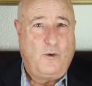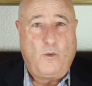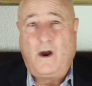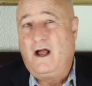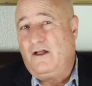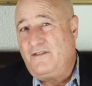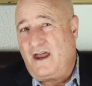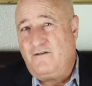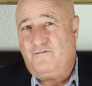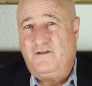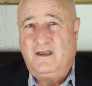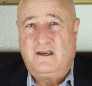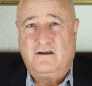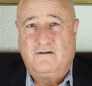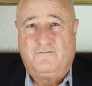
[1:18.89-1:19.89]
while that
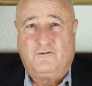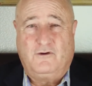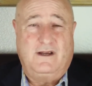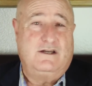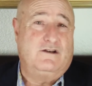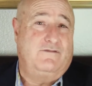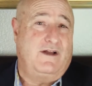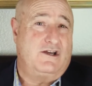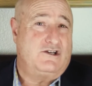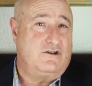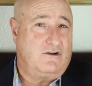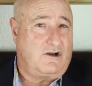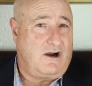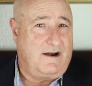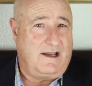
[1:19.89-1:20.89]
figure for
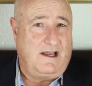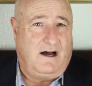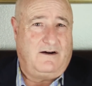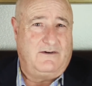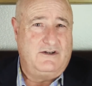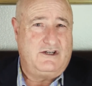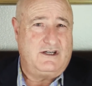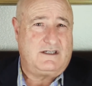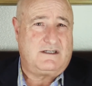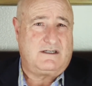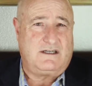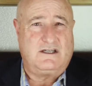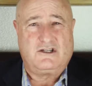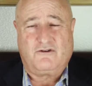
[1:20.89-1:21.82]
interventional cardiologists